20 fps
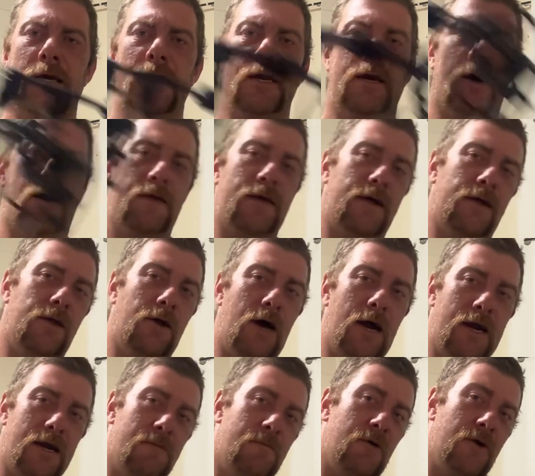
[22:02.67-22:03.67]
You either
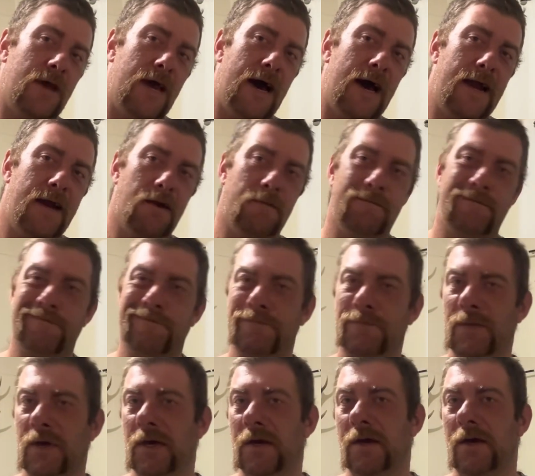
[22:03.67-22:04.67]
like them or you hate them.
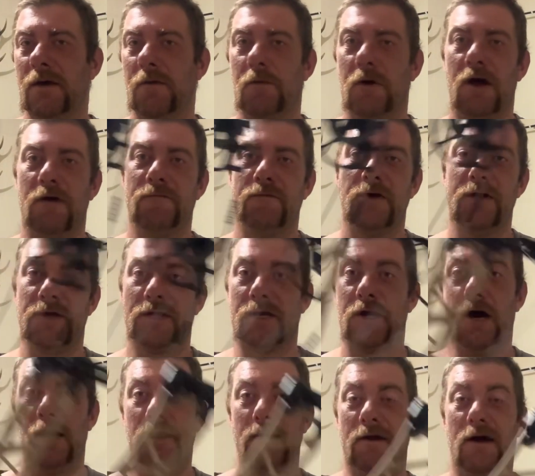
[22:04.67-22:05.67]
When I first
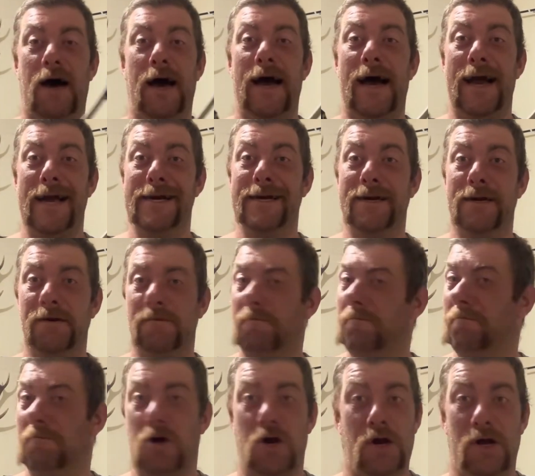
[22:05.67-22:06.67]
got it, I hated it.
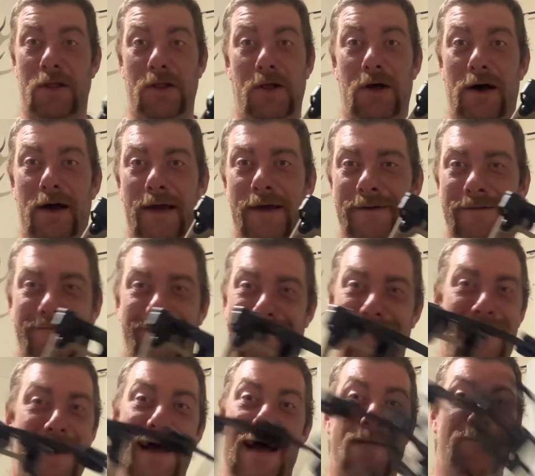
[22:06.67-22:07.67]
I'm not gonna lie,
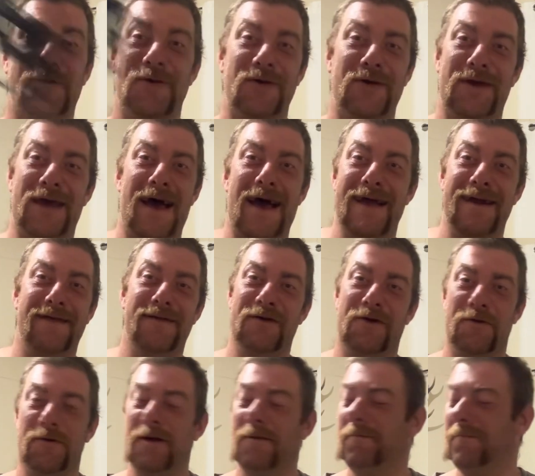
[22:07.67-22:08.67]
I absolutely hated the
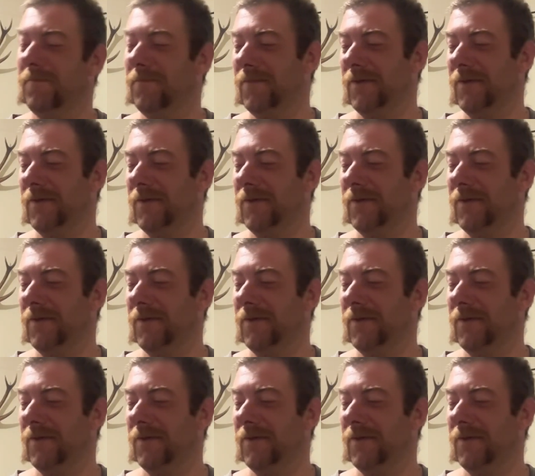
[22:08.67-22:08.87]
grip.